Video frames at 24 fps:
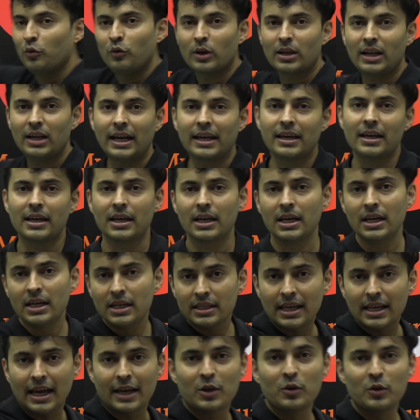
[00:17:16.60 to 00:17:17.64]
for liking.
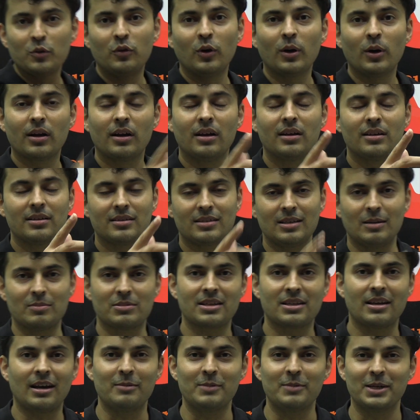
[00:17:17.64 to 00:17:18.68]
Thank you for
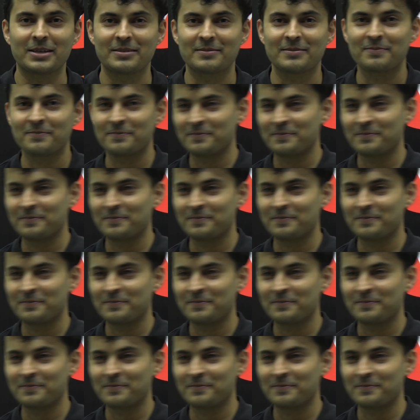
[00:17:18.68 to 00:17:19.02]
subscribing.